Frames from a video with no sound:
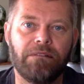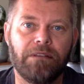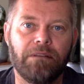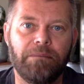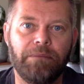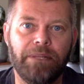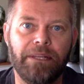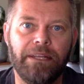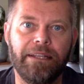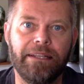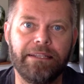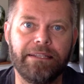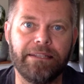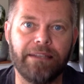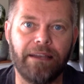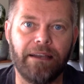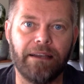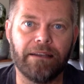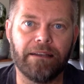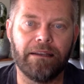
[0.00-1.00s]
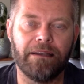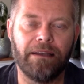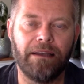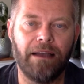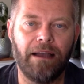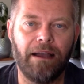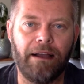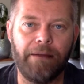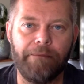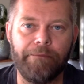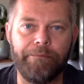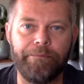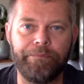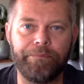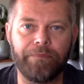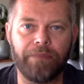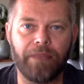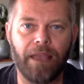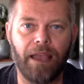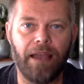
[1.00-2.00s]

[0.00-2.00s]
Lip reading: completely suck, and